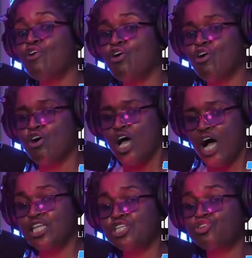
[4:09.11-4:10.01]
My,
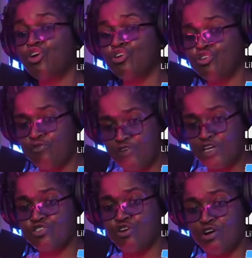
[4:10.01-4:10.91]
unless you got your finger,
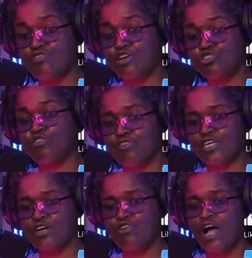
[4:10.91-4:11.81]
your, a ring on your my,
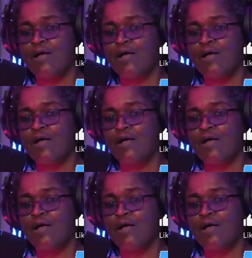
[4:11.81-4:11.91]
finger, right?